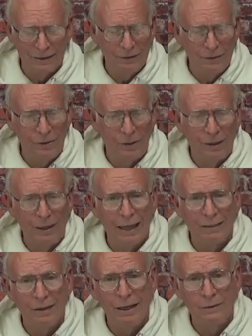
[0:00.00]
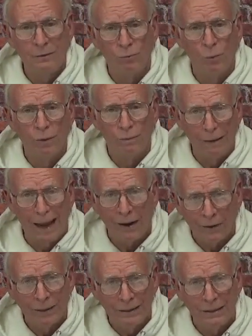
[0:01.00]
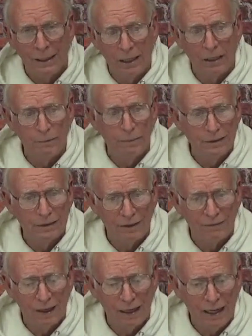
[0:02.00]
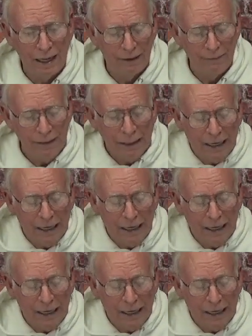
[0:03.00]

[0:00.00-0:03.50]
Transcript: You can get these with batteries in them and stuff like that.